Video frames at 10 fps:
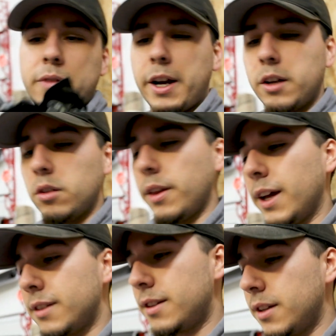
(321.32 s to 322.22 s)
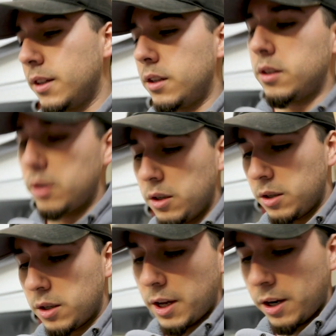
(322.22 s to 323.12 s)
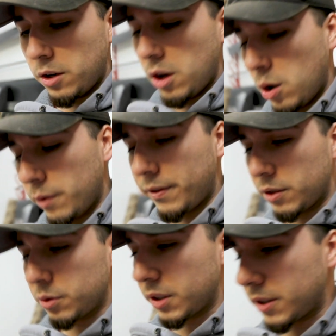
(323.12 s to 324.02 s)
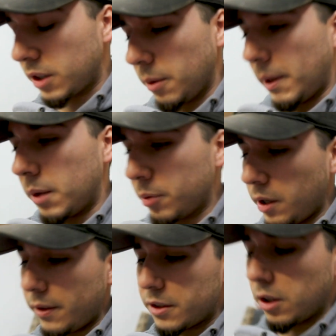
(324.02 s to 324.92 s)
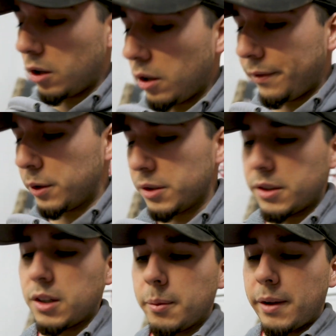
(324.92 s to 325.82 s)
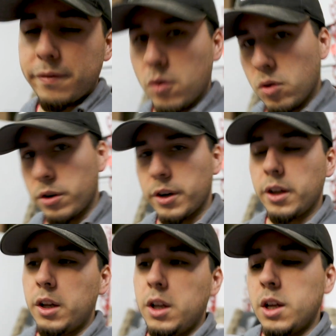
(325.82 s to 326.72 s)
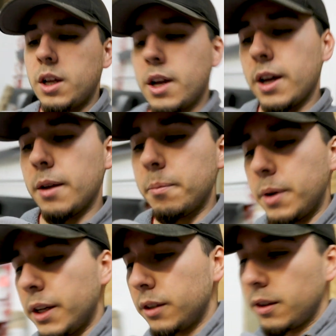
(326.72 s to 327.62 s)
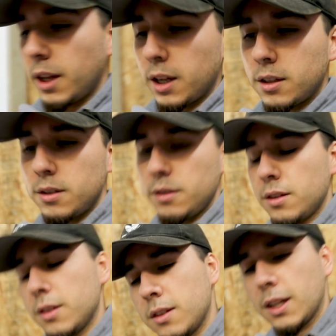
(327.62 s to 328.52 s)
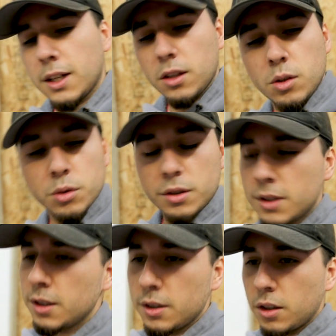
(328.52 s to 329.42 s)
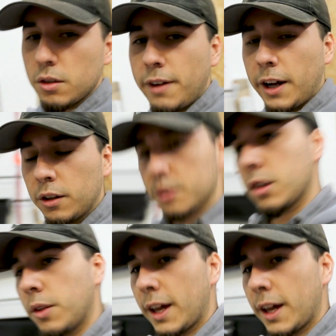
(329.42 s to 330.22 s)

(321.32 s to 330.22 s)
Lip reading: vinyl that's, I don't know if this was installed by the previous owner, if it was installed by Ford, but they didn't use good vinyl. So